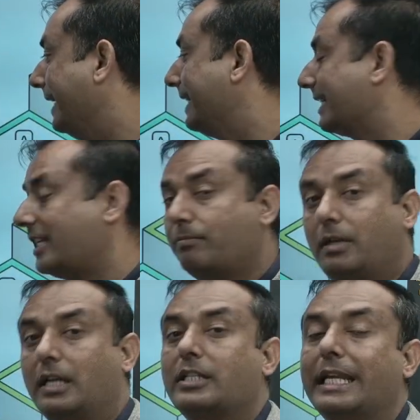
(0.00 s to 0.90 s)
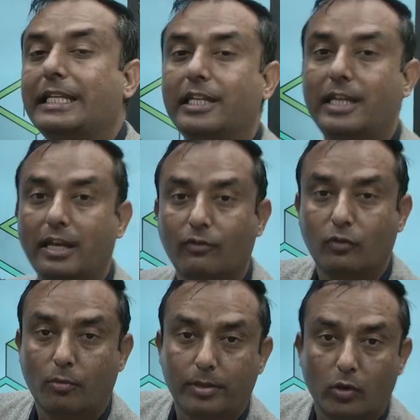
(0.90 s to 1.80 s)
chapters in detail from
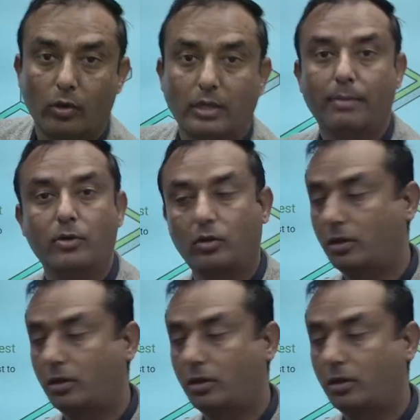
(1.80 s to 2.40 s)
POA the book.